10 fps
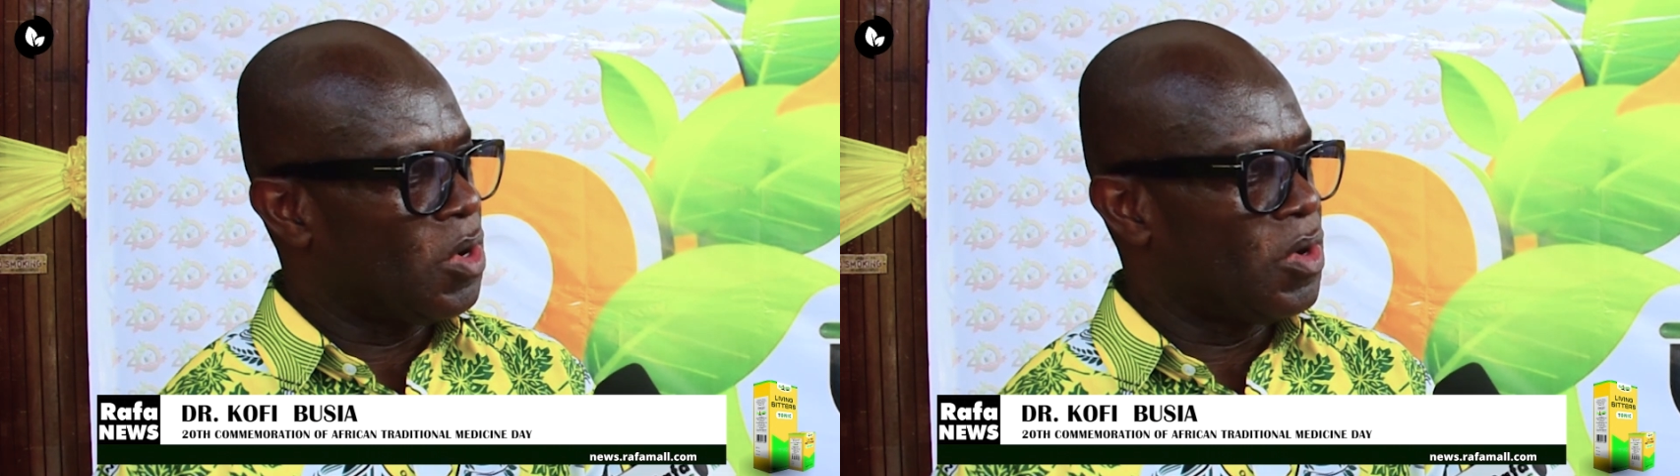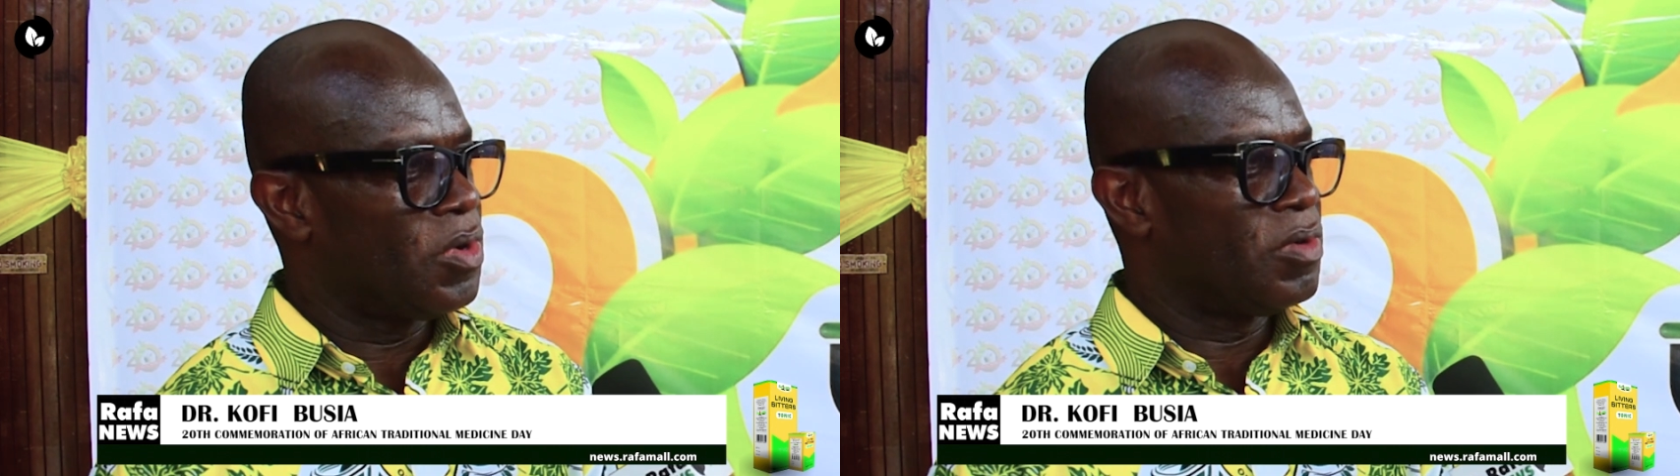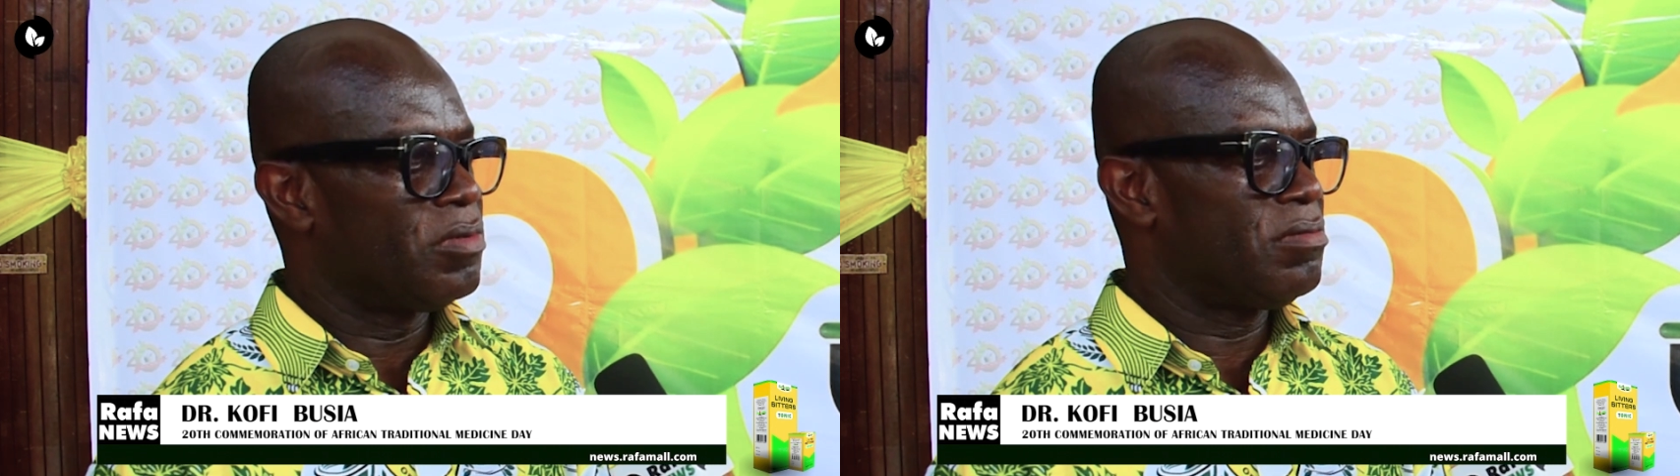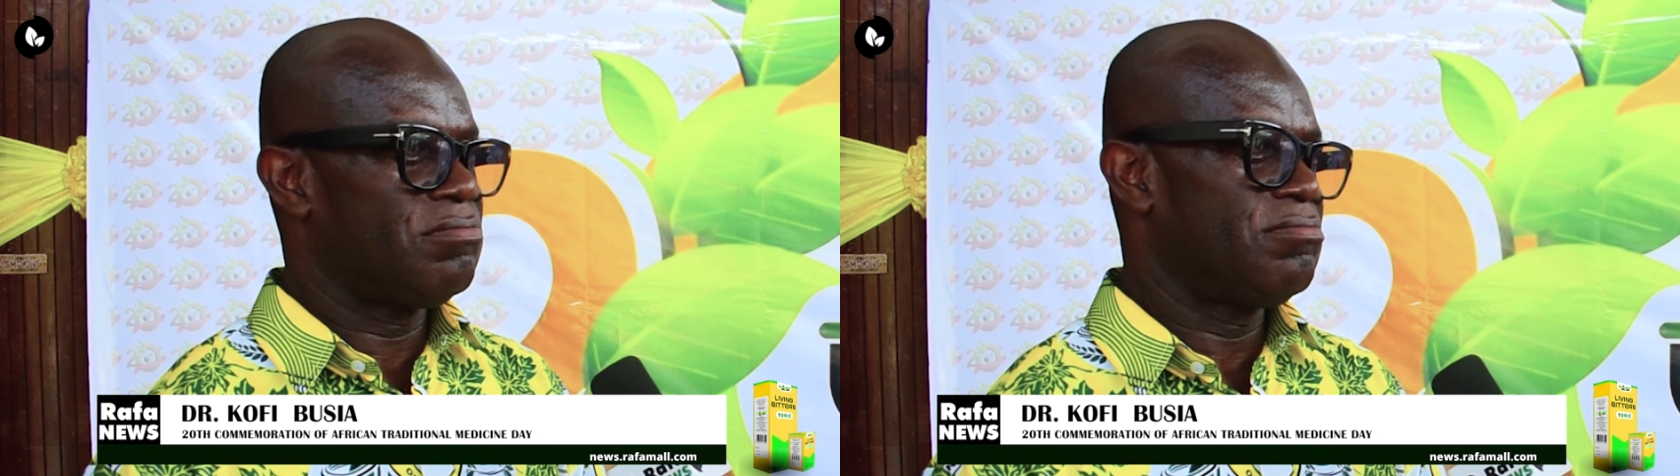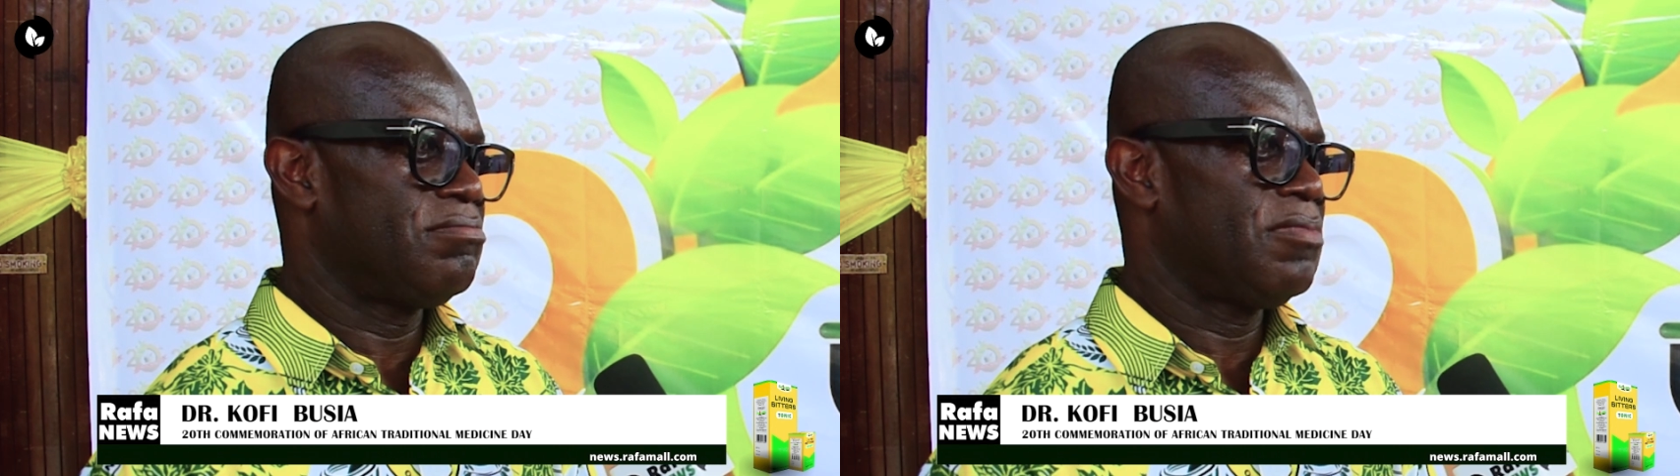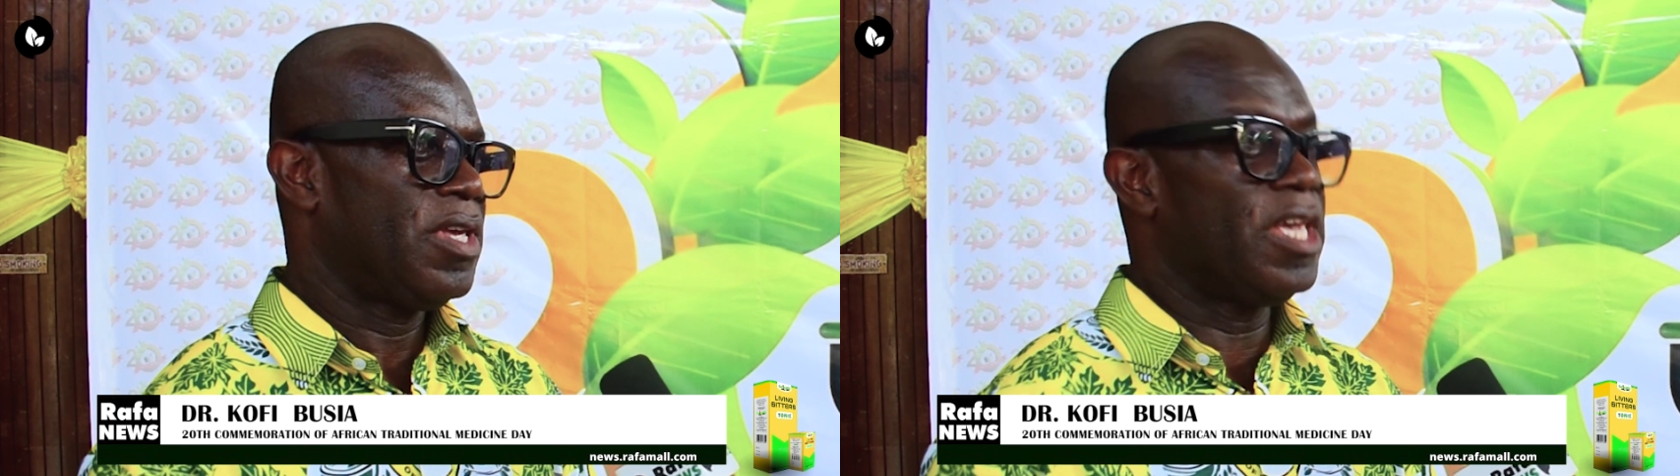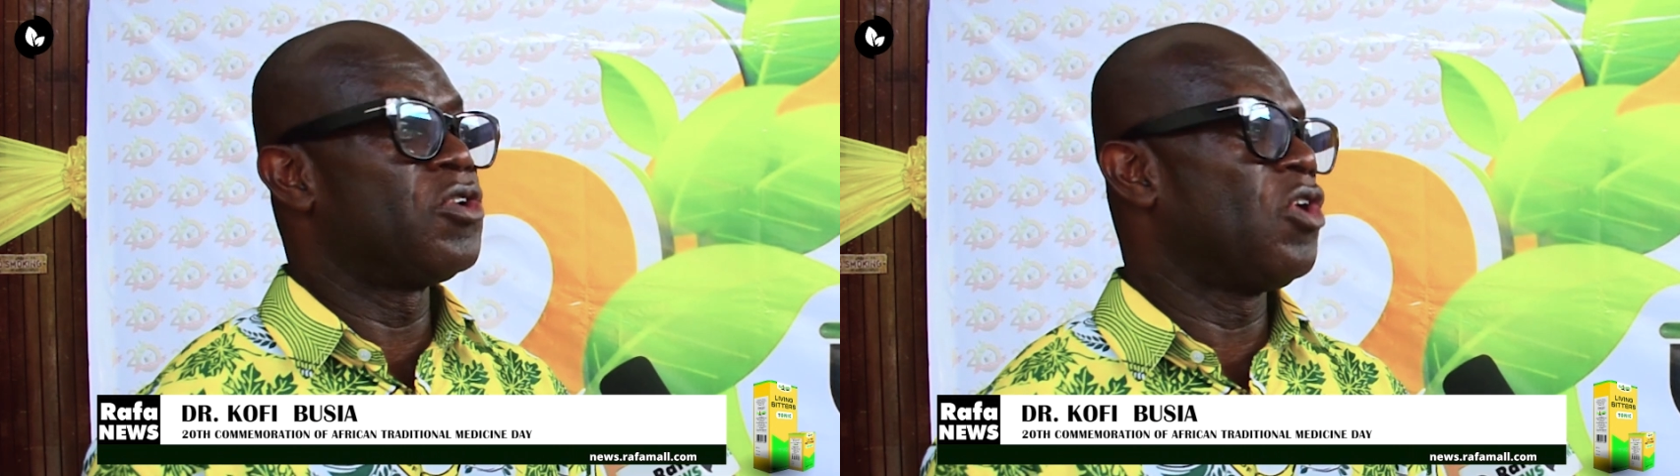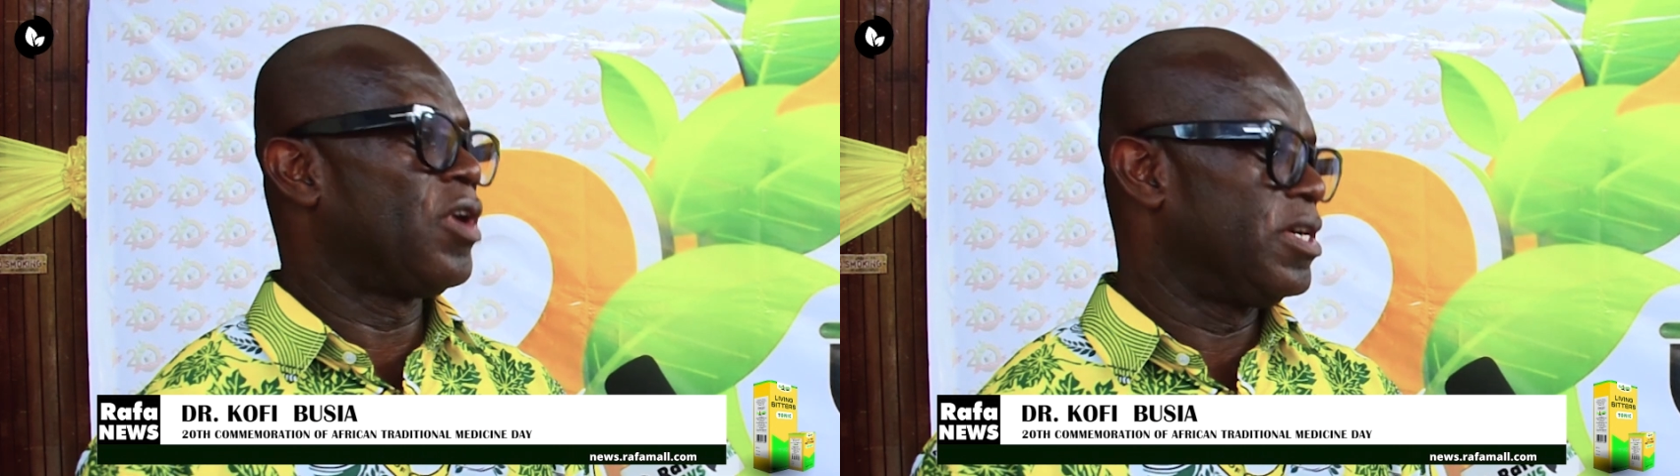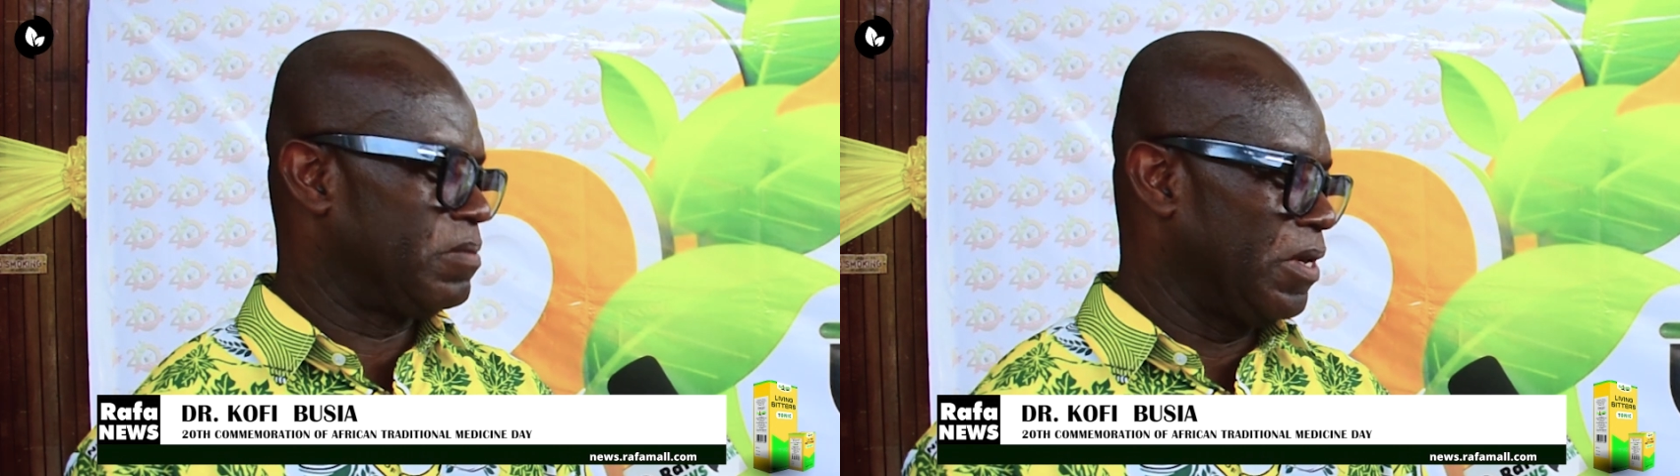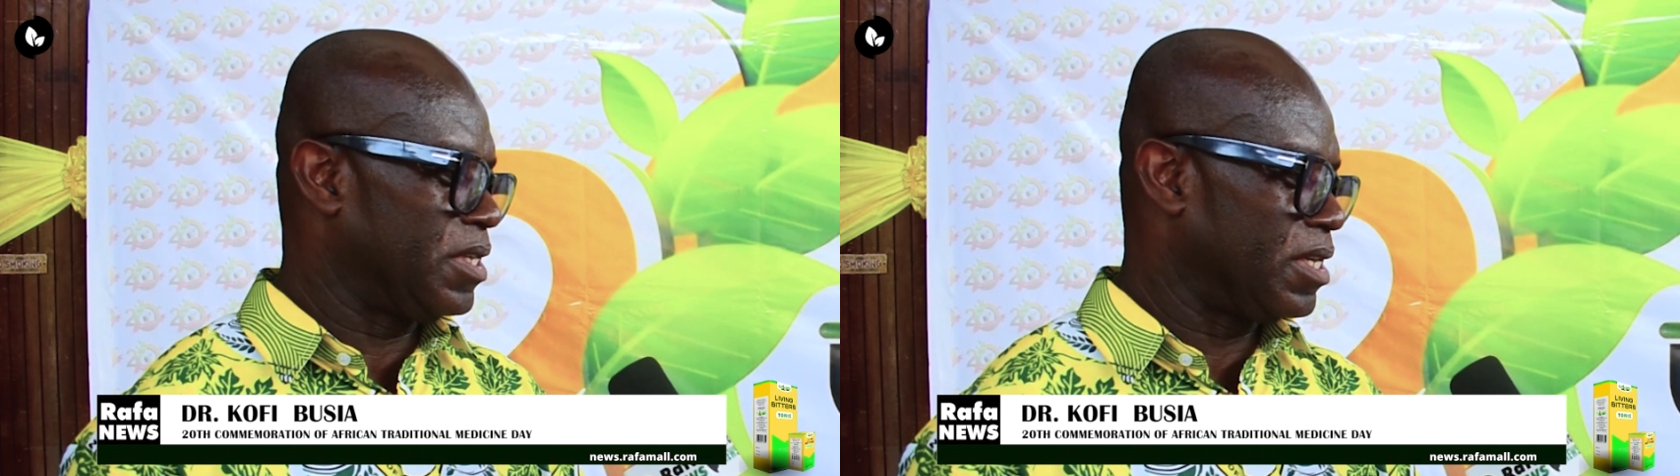on
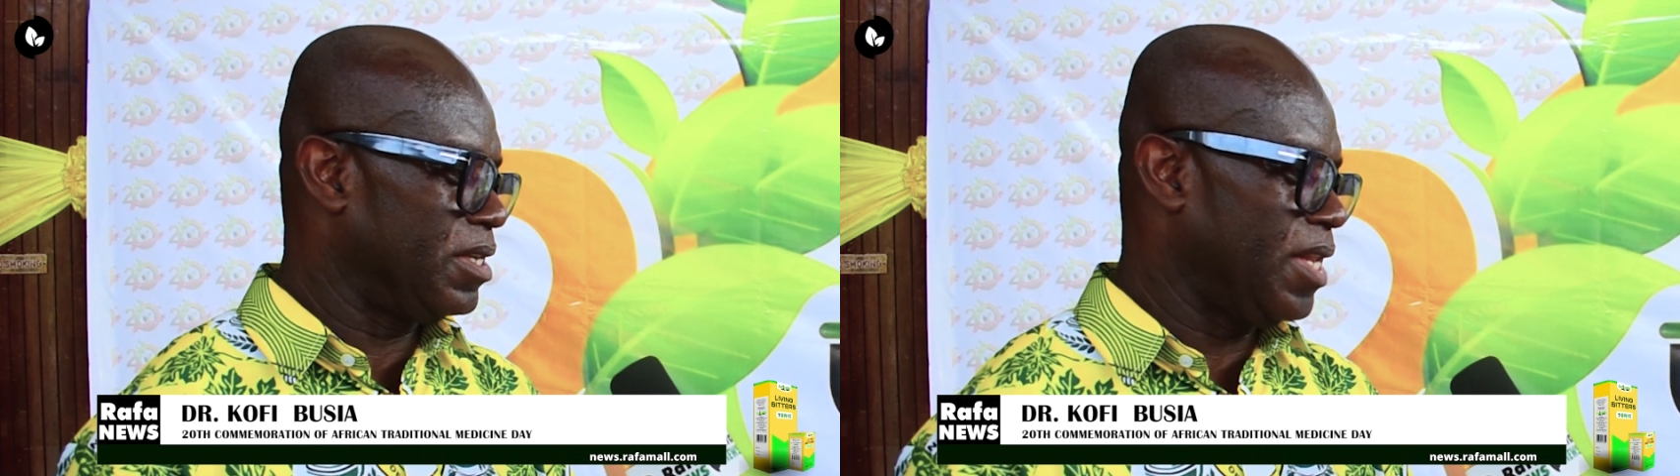ignorance, basically.